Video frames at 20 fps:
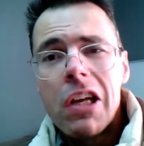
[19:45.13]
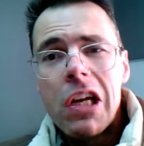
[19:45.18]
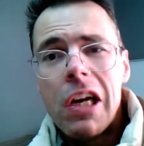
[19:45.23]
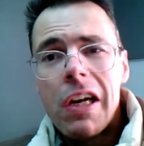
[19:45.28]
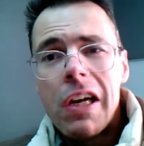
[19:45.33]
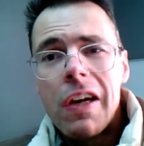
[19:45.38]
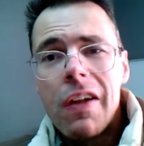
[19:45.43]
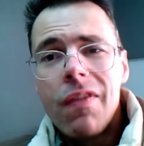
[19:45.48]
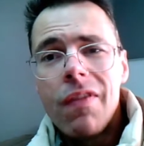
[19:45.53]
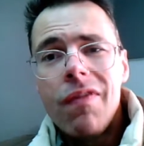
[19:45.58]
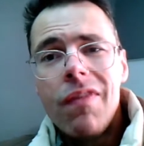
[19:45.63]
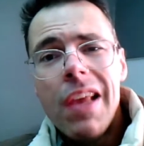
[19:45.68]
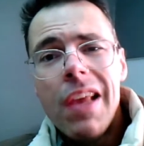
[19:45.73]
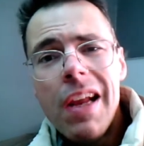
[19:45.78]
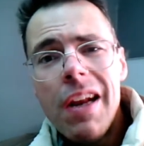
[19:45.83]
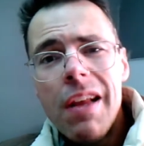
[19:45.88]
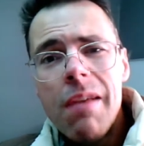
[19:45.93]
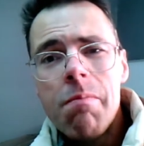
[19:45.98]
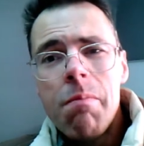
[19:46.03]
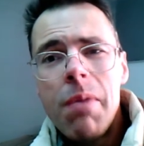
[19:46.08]
uh,
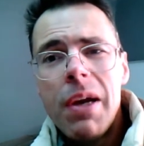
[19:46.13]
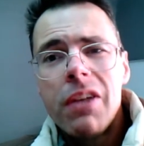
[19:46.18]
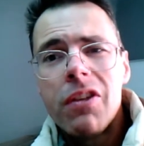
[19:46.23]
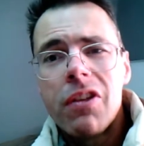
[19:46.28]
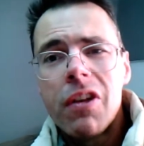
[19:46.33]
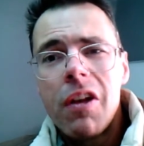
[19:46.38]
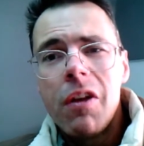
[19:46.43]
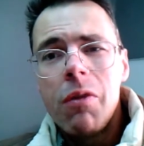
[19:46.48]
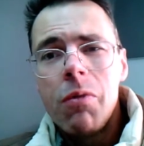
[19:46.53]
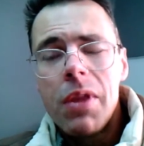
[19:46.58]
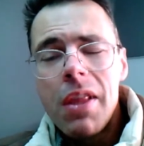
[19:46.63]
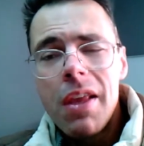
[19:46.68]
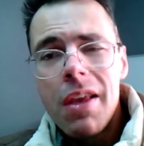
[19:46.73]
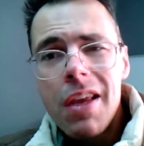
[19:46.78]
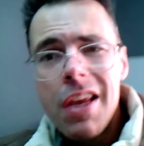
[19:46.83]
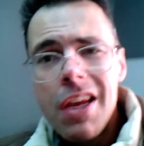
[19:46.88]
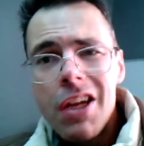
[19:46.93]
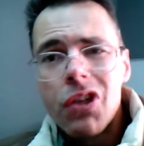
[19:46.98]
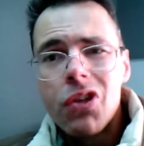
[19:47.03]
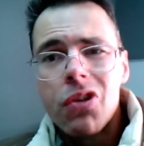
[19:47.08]
dealing basically with
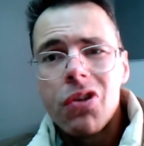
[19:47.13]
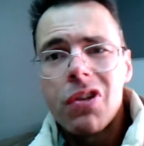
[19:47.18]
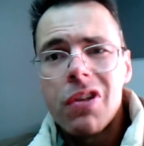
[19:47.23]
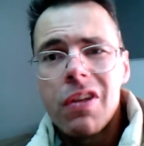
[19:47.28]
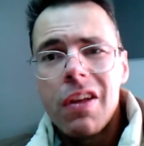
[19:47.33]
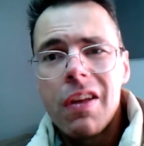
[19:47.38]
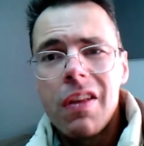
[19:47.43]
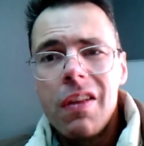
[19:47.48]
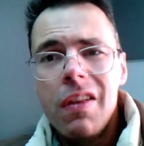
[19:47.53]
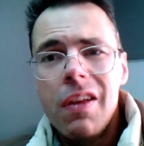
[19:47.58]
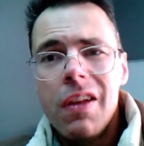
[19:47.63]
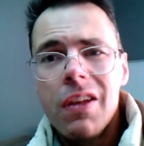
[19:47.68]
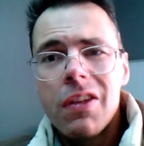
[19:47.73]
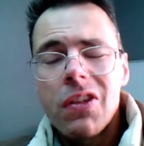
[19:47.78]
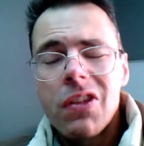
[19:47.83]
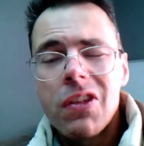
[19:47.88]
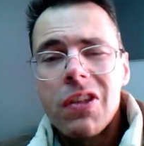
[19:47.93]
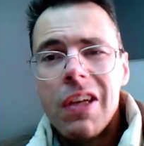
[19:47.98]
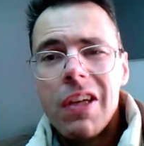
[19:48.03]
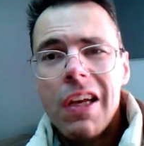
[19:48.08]
the issues like
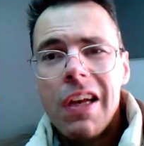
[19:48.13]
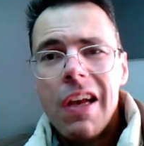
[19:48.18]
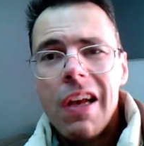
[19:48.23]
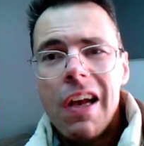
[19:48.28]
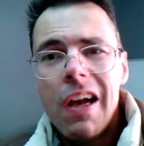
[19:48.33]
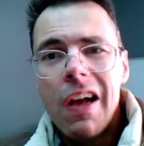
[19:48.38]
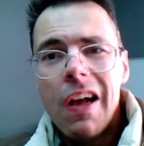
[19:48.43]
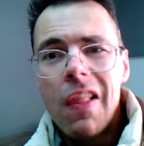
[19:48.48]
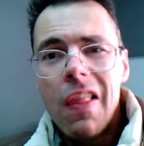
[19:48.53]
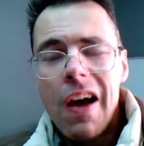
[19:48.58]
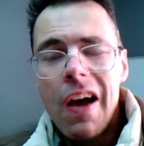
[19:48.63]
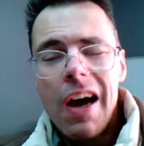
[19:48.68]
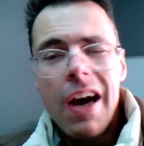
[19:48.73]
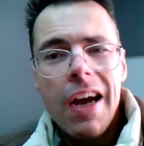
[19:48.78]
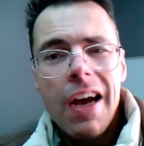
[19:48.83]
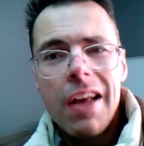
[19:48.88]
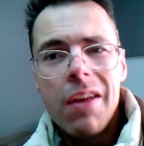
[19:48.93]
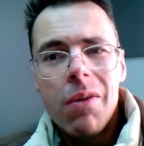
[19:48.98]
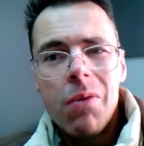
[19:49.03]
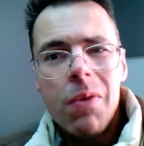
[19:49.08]
this, I,
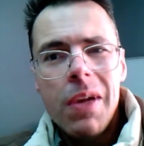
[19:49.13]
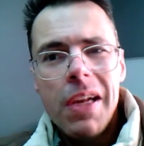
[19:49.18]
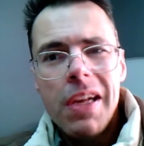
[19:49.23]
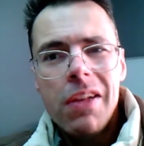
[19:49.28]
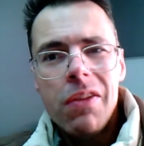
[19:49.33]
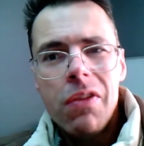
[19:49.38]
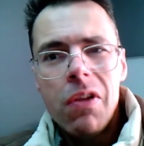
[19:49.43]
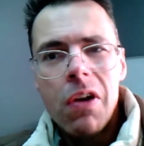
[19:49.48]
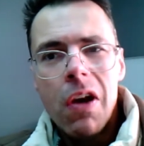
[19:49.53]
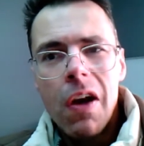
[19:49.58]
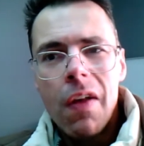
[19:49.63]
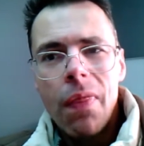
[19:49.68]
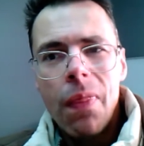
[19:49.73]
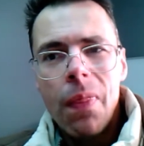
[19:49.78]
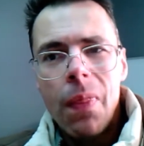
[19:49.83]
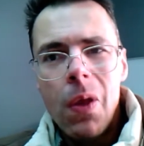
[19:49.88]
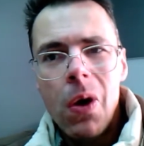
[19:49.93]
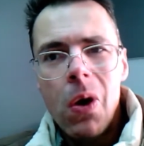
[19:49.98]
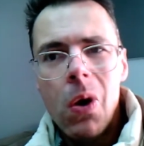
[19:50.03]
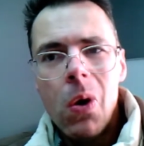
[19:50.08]
I really do
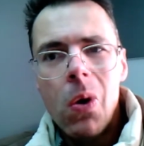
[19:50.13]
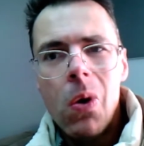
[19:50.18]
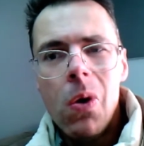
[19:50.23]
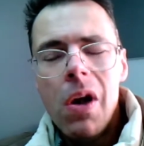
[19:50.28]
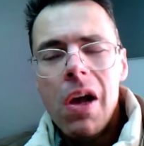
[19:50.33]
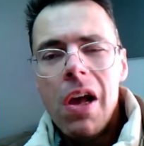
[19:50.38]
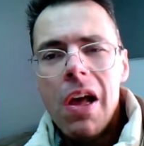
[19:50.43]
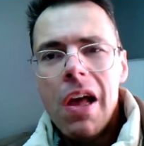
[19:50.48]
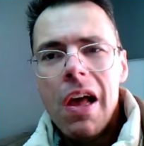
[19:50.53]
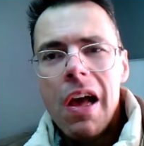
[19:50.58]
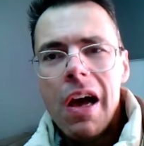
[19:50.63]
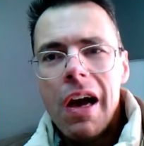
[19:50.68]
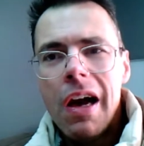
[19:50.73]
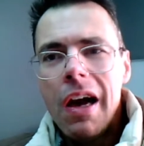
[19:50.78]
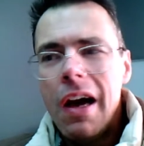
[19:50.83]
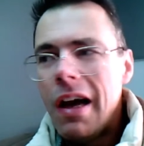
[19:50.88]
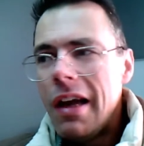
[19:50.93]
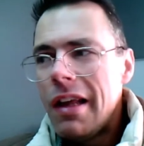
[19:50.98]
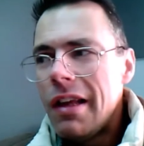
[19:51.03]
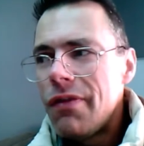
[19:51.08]
not know
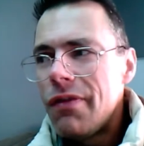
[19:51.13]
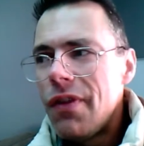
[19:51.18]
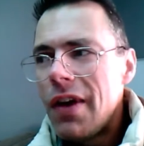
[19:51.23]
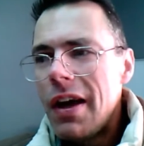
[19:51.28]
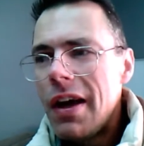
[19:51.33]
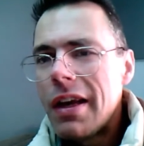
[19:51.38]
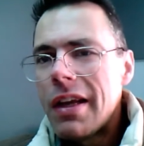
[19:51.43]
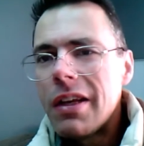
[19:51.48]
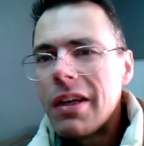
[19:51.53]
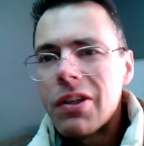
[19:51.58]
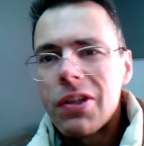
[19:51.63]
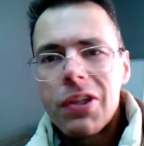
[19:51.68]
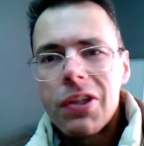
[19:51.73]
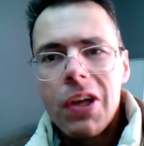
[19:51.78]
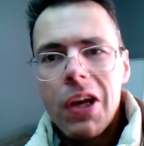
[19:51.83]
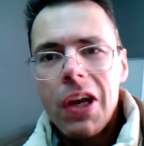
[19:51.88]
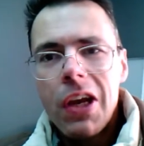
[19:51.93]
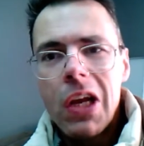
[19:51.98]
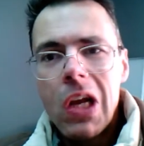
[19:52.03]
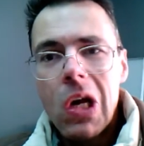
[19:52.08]
uh, if I can
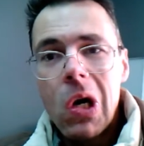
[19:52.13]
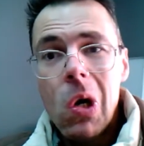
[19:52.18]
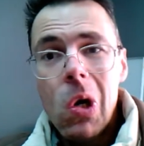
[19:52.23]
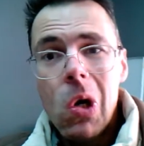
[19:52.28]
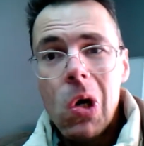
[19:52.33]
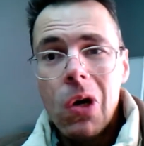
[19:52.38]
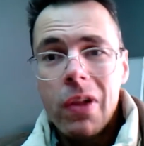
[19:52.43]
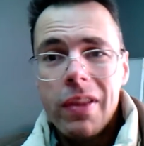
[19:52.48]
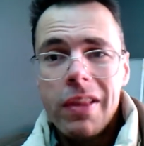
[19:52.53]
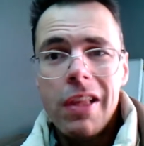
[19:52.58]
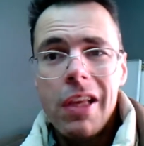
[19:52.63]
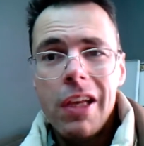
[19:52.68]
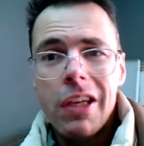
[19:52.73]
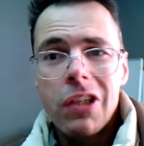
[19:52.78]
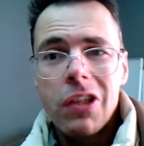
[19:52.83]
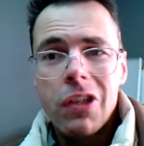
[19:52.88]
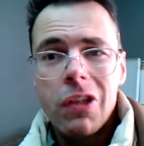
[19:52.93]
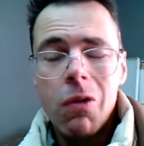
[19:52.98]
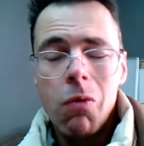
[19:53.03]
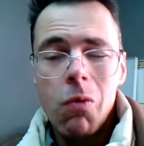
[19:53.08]
say, oh,
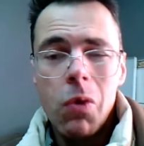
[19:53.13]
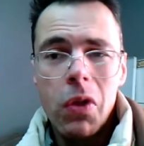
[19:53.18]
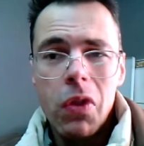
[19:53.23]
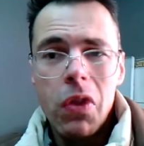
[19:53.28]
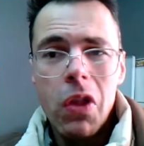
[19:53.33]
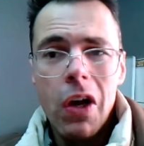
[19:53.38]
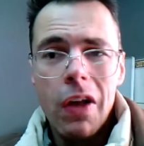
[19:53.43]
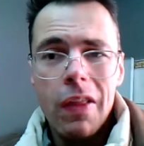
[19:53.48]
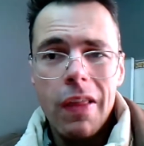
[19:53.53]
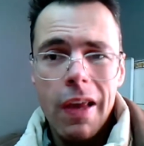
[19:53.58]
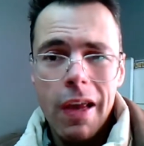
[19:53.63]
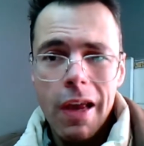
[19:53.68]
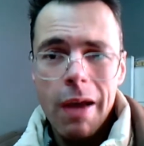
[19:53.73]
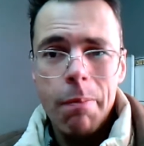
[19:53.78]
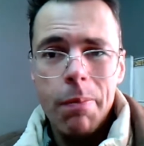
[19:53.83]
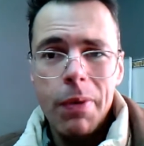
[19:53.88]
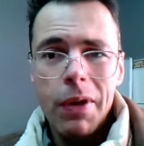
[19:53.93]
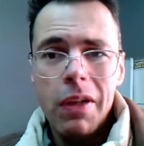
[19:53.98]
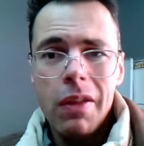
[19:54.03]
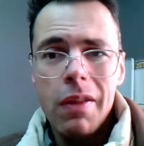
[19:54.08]
this would not
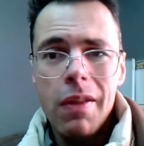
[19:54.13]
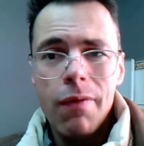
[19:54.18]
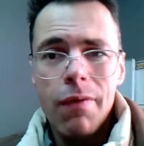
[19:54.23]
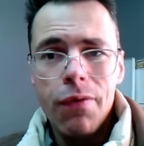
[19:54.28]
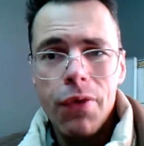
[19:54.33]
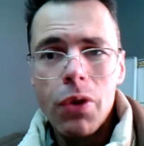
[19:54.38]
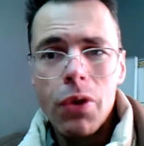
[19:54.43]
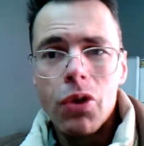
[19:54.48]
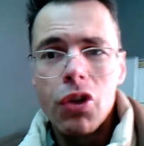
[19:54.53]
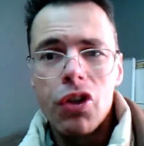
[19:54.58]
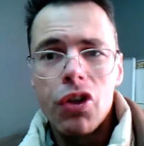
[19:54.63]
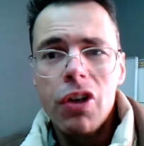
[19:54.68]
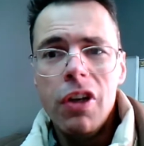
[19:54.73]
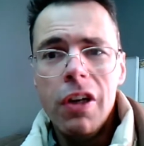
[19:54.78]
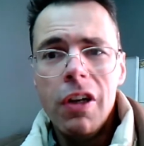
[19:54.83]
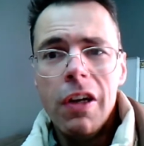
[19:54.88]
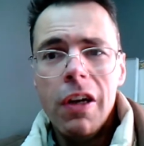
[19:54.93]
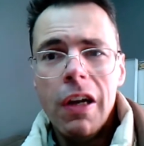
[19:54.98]
happen in the future.